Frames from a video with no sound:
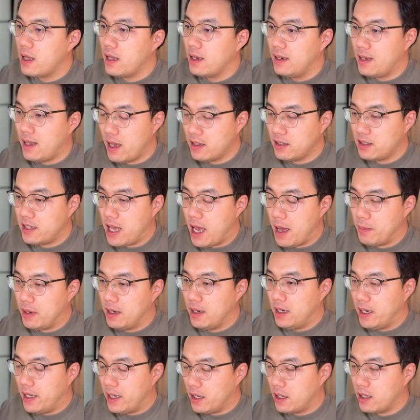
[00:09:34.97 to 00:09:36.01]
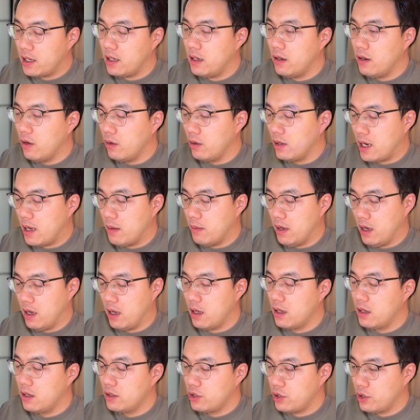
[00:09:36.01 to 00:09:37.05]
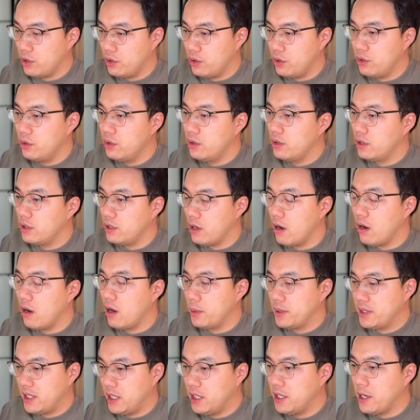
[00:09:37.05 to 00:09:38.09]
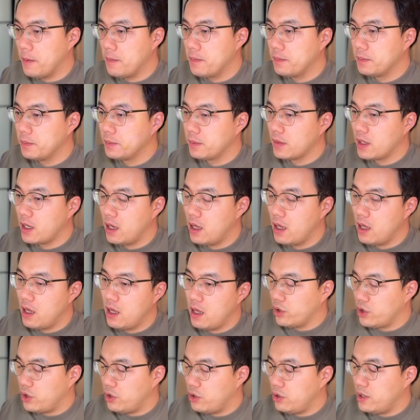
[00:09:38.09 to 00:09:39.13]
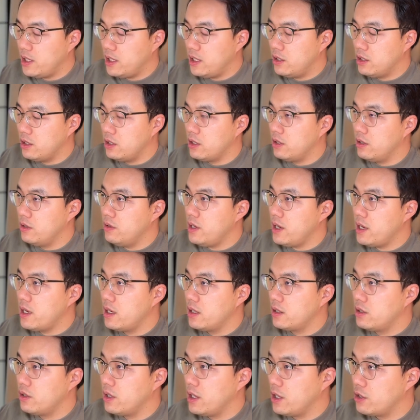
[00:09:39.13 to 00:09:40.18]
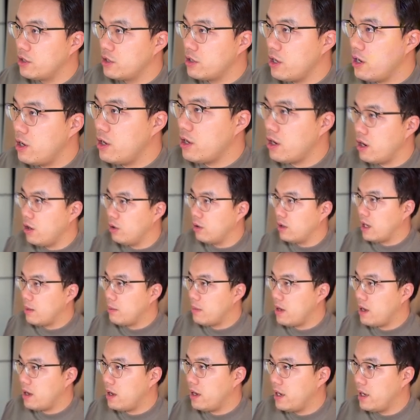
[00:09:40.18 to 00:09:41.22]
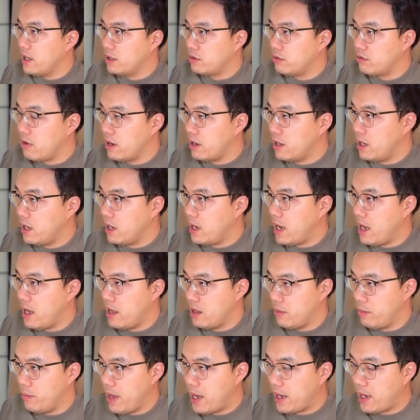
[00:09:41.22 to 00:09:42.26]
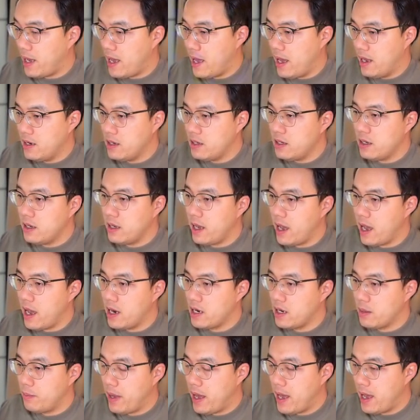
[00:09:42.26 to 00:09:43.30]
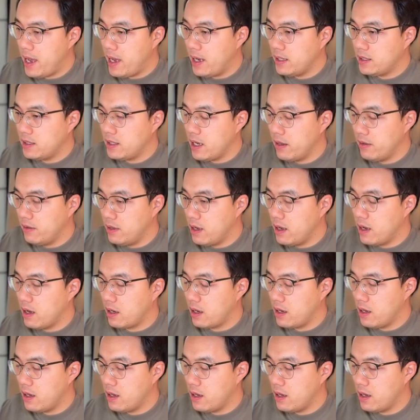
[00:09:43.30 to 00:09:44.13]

Last step, link Ollama to your Obsidian. What you need to do is to ensure your Ollama is running at the back end and paste the